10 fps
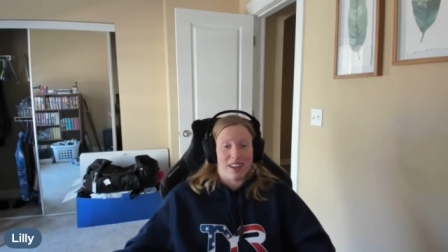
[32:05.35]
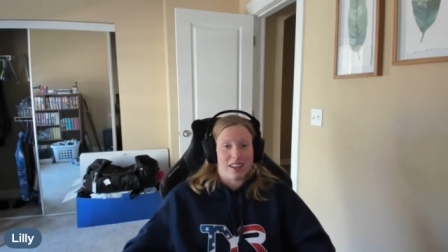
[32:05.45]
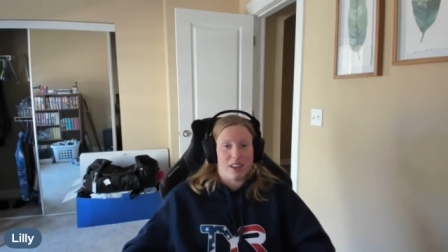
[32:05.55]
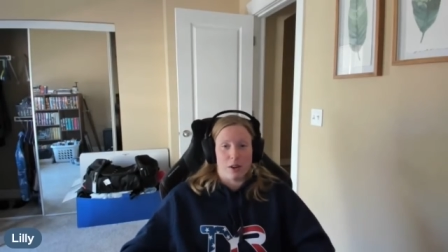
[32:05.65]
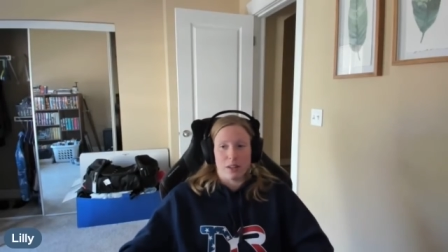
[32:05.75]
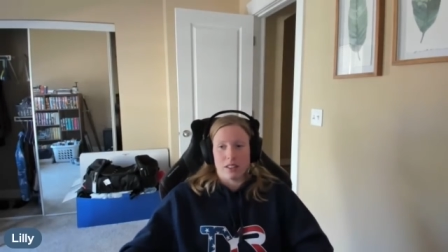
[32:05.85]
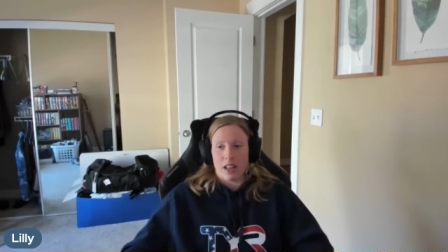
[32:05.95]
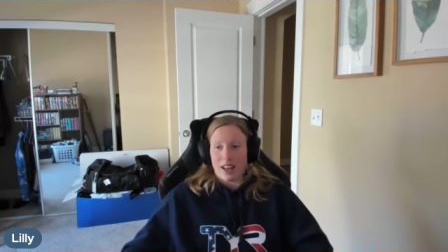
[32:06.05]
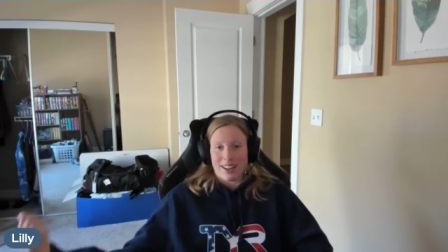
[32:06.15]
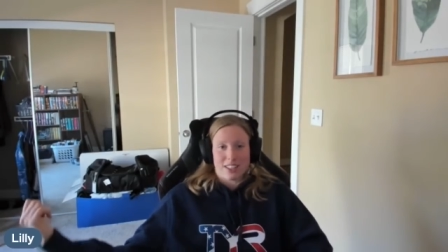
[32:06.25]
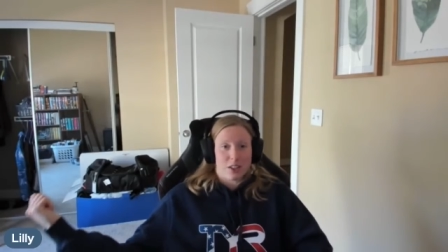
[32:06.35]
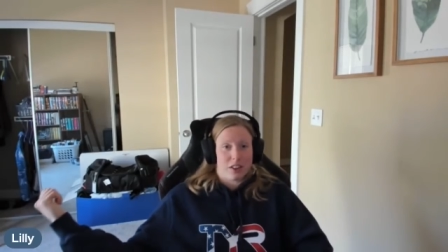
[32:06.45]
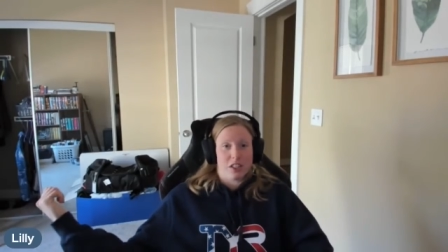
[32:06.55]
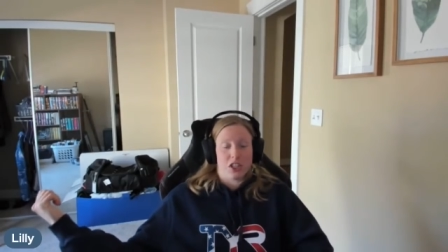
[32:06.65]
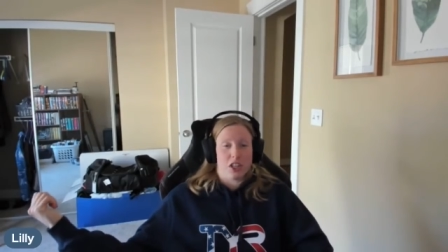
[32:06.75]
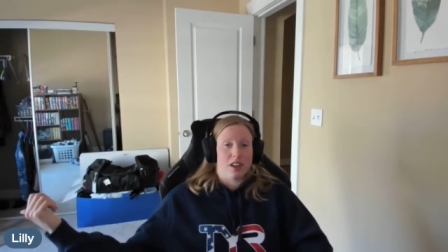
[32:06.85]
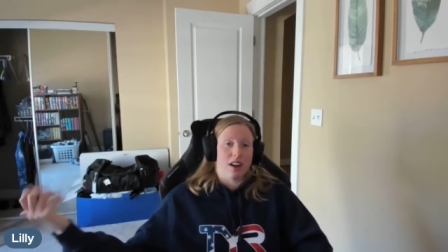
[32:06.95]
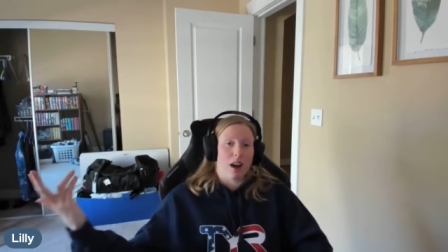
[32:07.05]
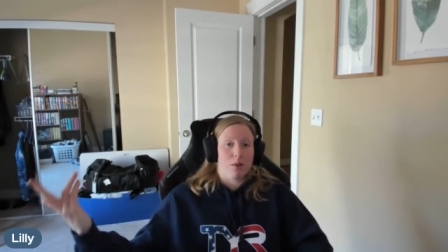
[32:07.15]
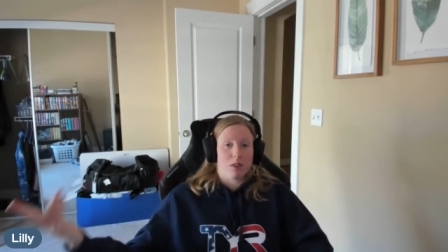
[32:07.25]
Like you know, until this year,
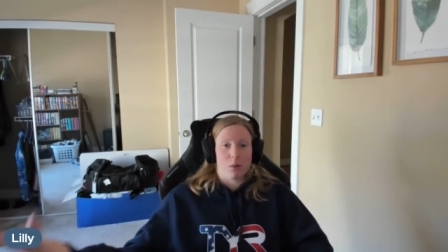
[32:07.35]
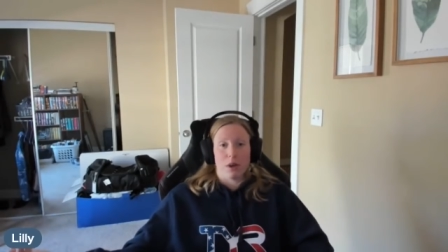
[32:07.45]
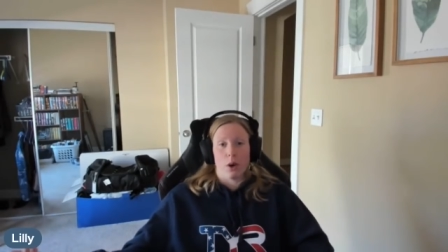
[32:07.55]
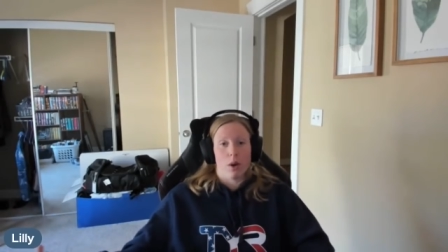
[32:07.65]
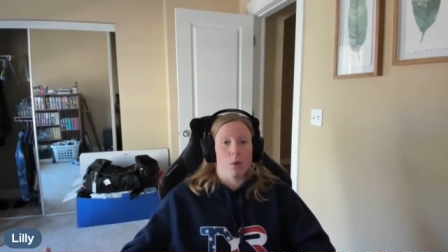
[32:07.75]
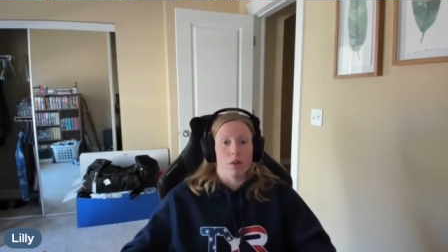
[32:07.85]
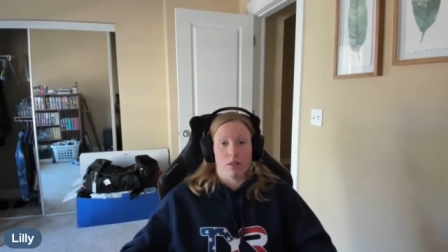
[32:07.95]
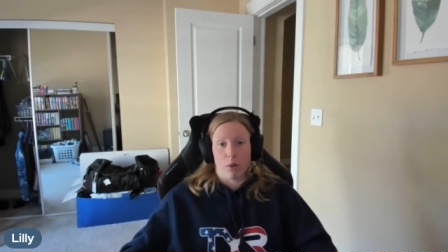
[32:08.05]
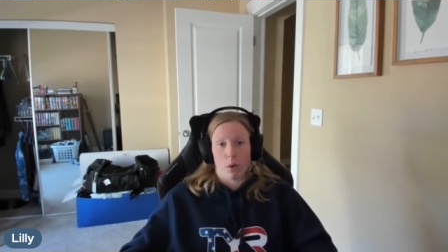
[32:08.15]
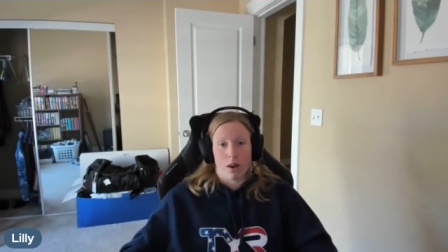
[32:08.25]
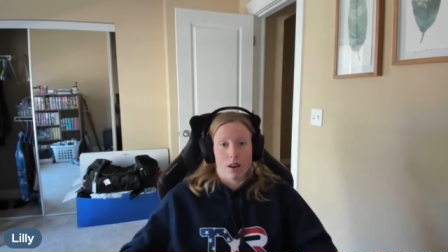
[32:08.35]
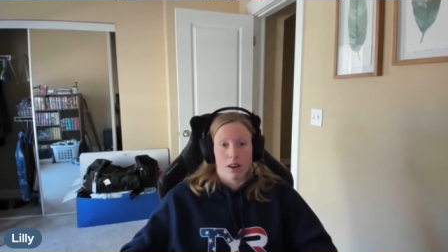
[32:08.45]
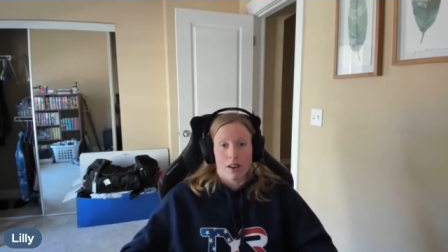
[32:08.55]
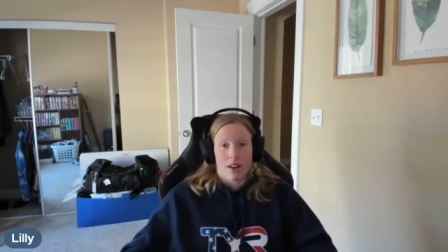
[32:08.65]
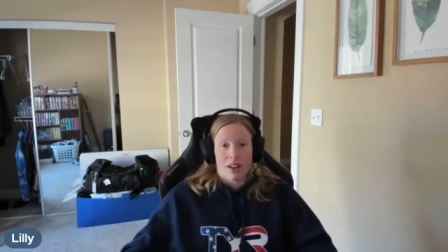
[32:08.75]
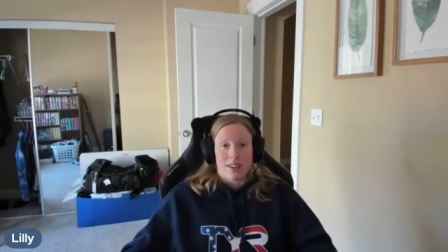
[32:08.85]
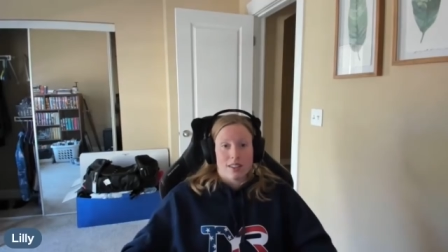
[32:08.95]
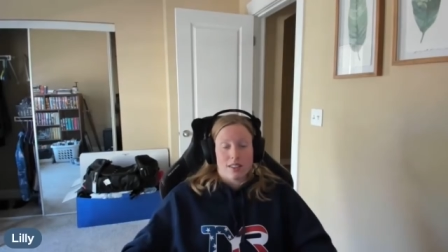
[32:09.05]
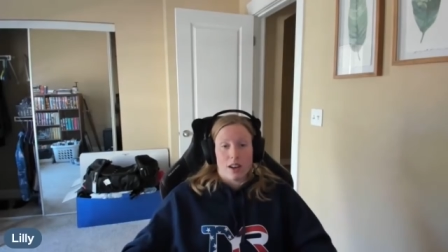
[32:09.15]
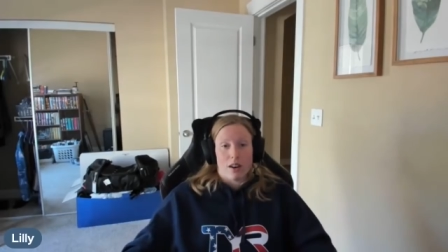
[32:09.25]
I was the only one going 104. Mm-hmm.
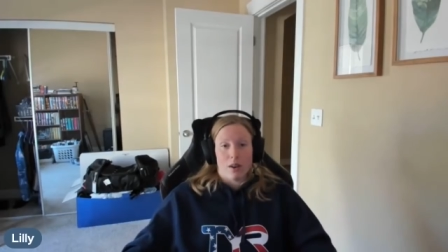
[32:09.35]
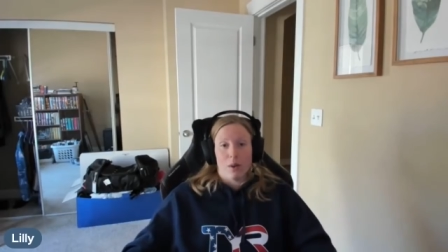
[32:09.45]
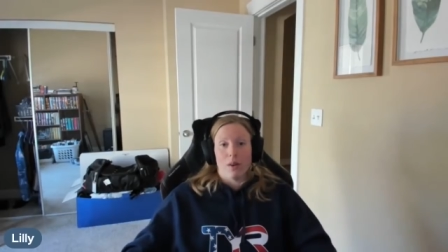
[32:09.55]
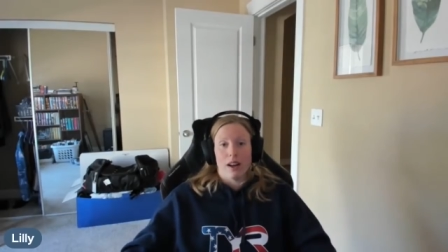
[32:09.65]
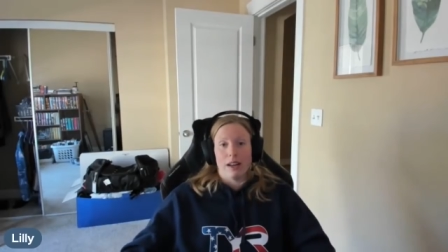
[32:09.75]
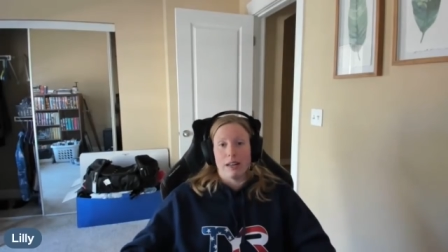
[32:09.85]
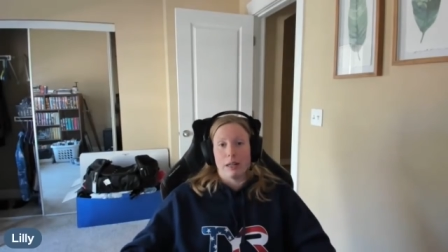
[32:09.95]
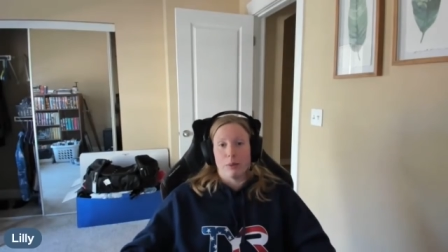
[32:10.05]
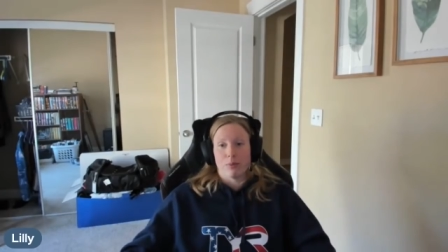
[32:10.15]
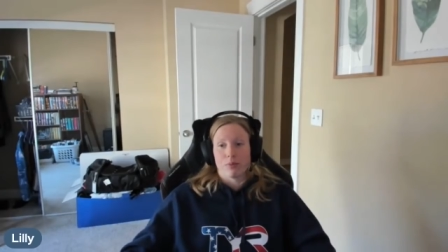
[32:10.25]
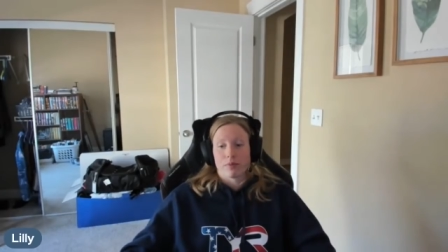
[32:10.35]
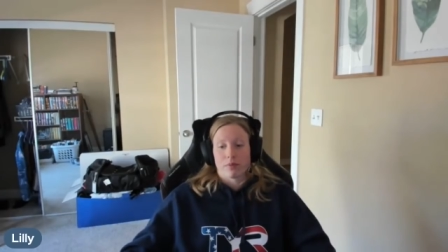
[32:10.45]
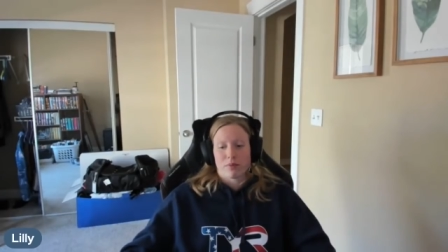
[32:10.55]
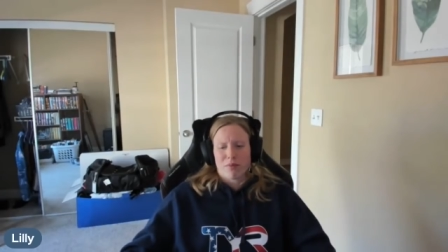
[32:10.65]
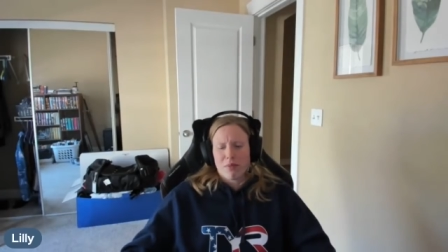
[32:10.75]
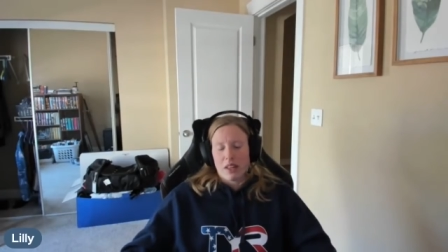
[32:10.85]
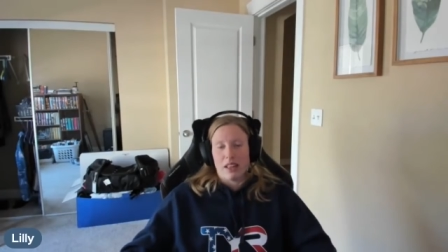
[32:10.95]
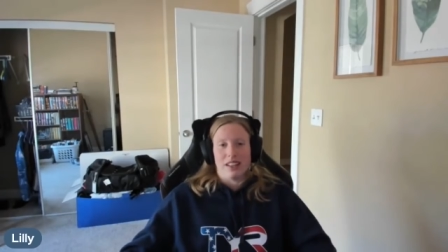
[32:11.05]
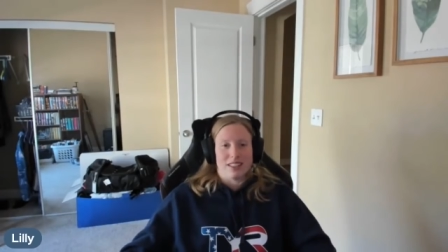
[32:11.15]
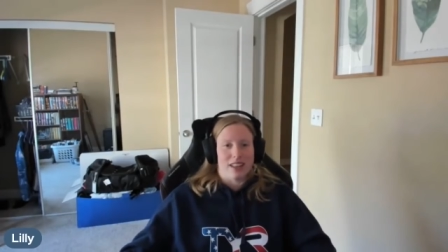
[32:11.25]
So um,
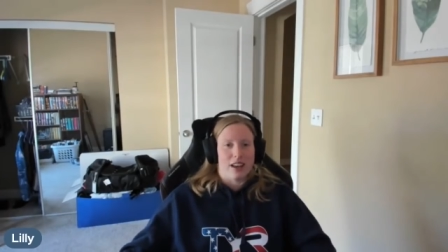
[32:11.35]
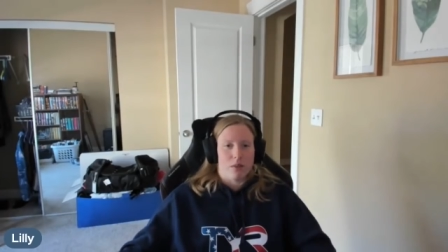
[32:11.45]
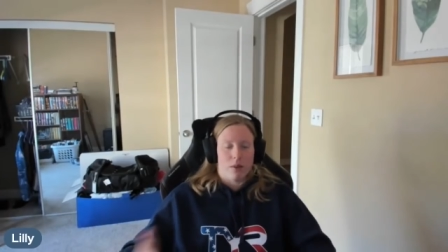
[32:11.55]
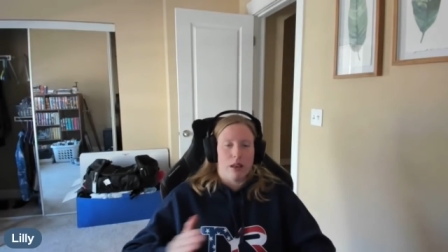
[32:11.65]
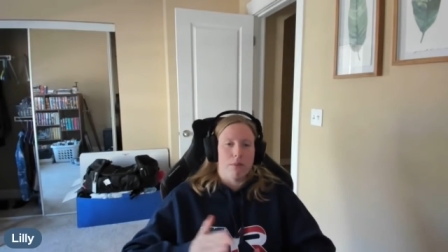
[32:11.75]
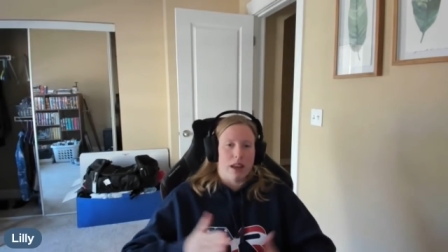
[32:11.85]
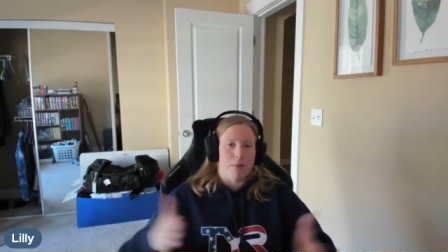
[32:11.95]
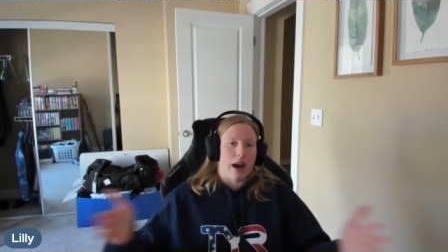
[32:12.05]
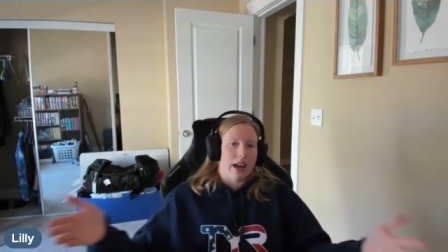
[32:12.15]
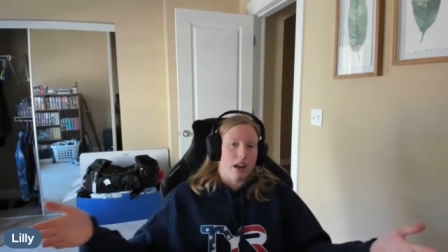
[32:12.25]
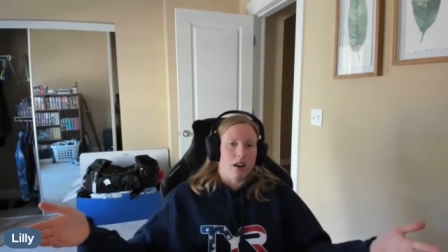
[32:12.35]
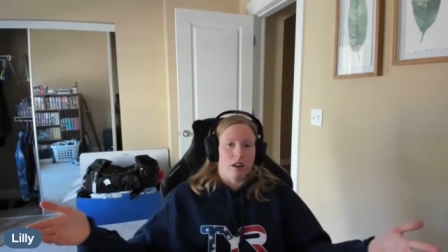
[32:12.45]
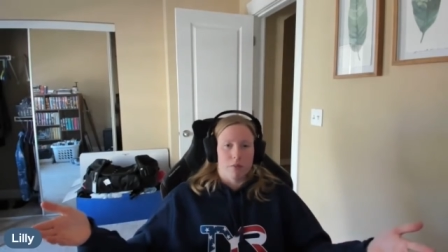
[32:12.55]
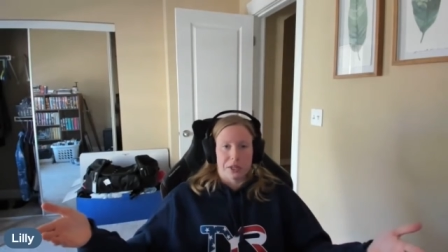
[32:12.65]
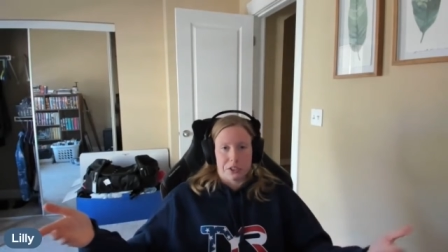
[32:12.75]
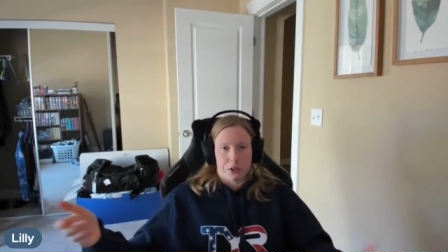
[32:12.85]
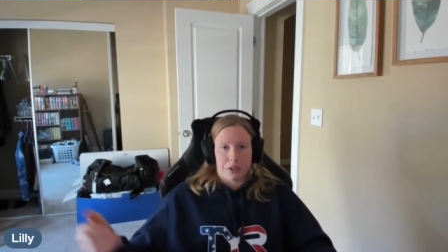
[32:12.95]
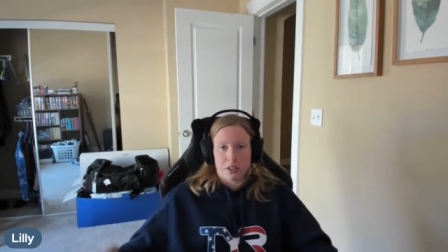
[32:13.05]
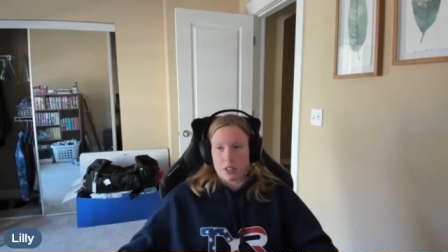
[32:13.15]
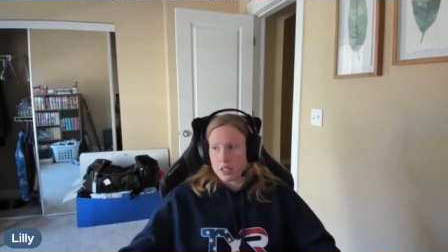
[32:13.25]
at least like in in my era of
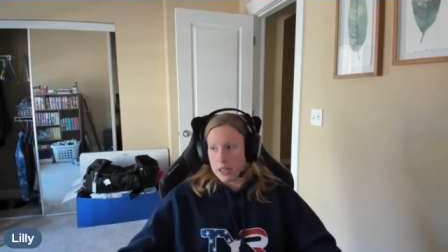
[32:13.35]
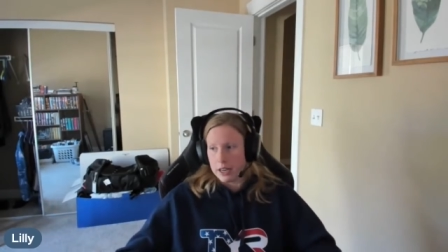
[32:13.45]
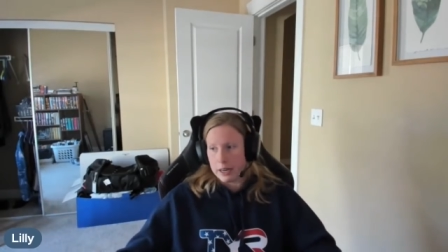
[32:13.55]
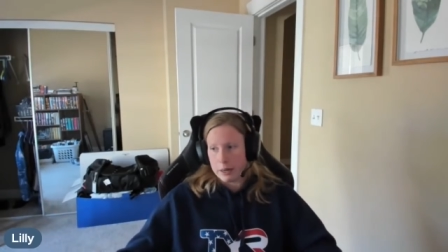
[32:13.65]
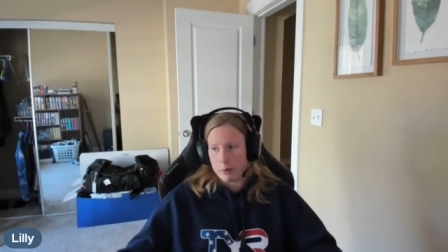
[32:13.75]
breaststrokers, right.